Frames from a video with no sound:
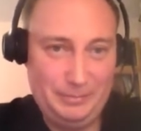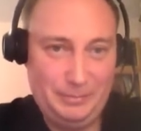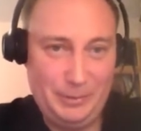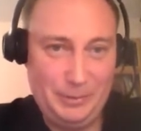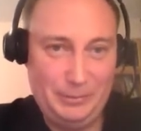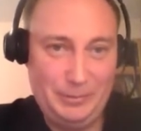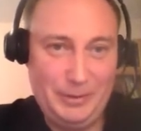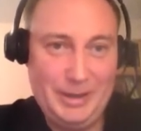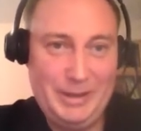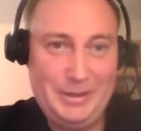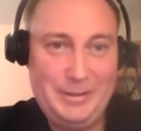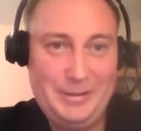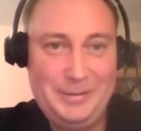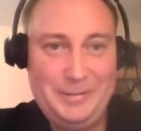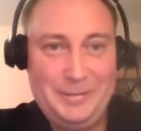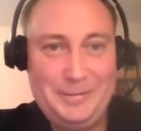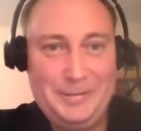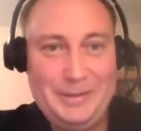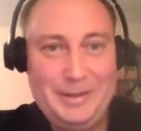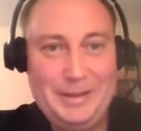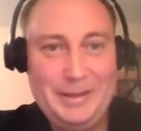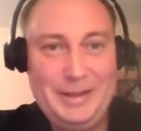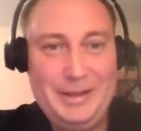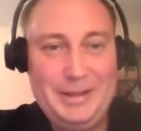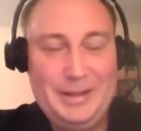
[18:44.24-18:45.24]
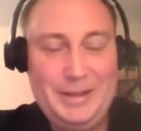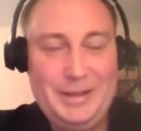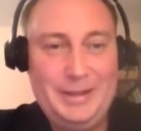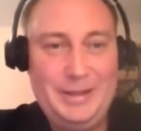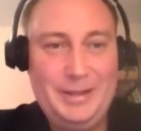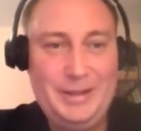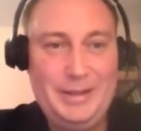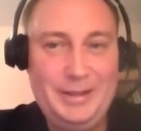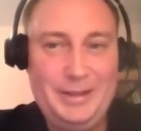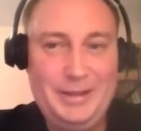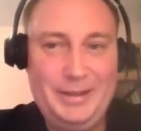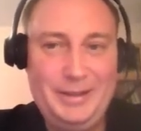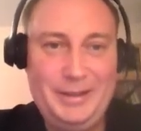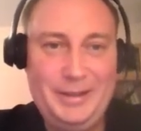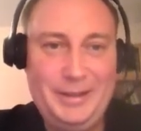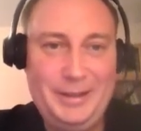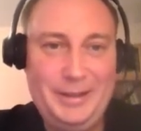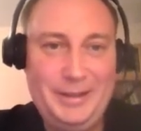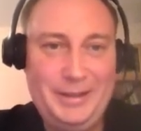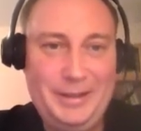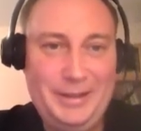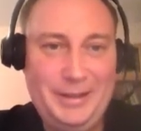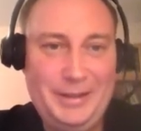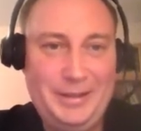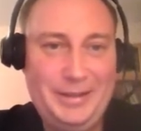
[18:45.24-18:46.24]
provider, and
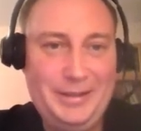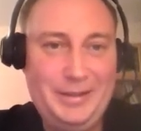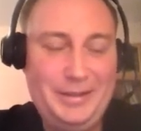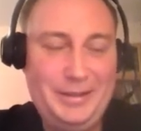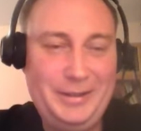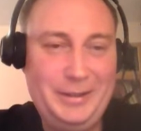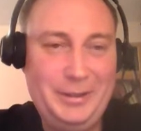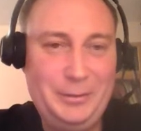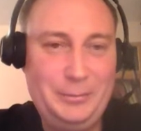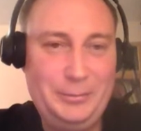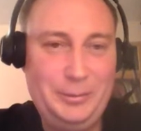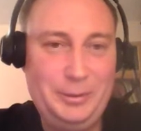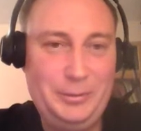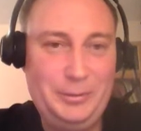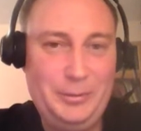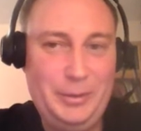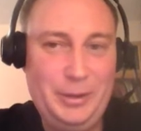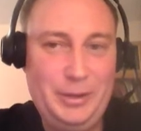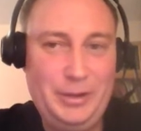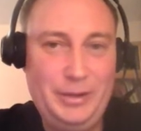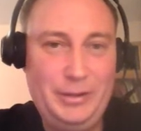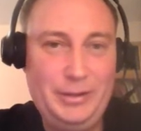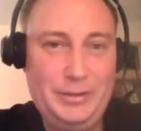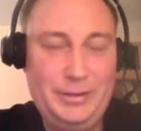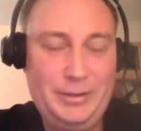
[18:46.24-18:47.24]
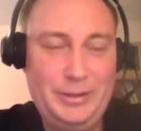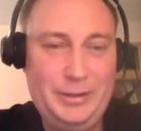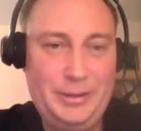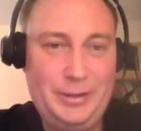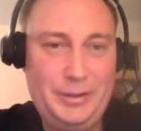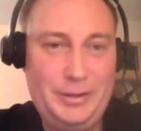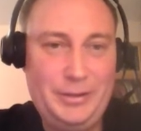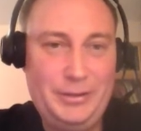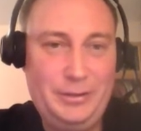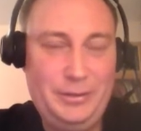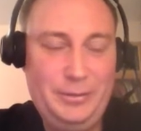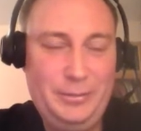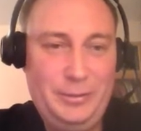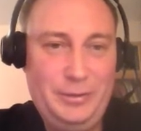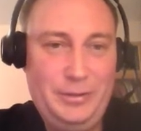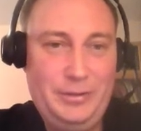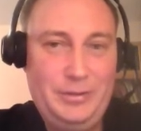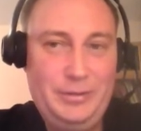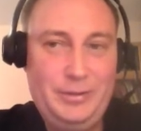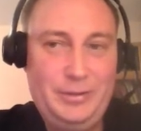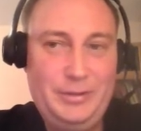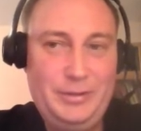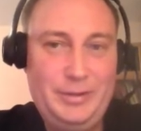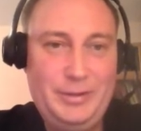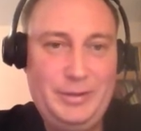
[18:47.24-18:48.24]
another head it will be a
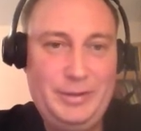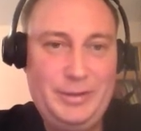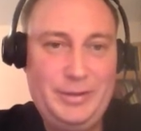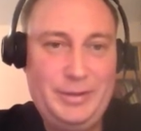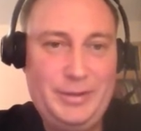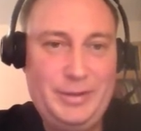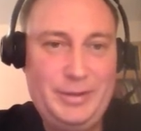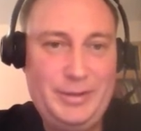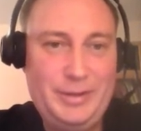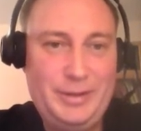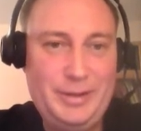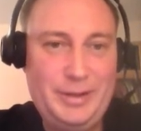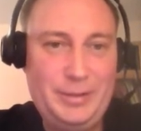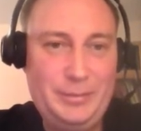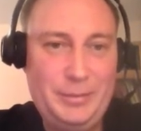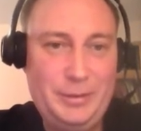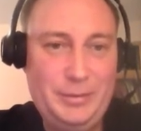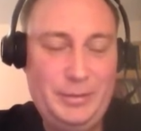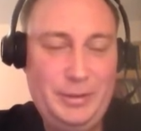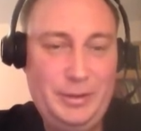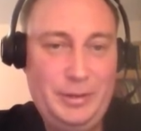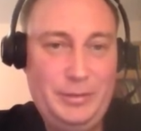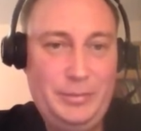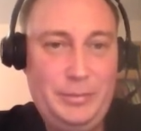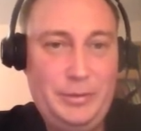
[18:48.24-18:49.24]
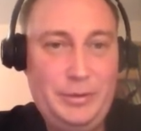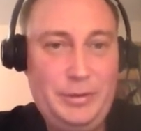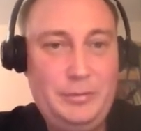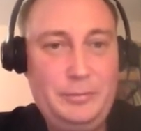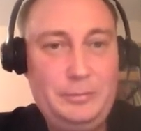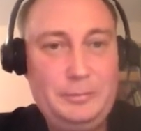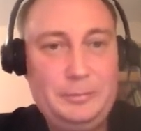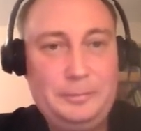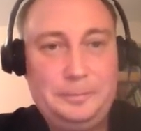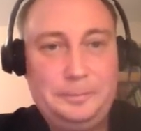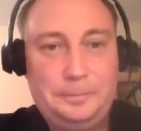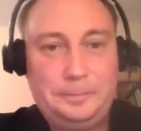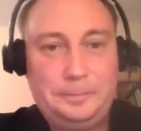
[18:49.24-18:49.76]
consumer, some developer.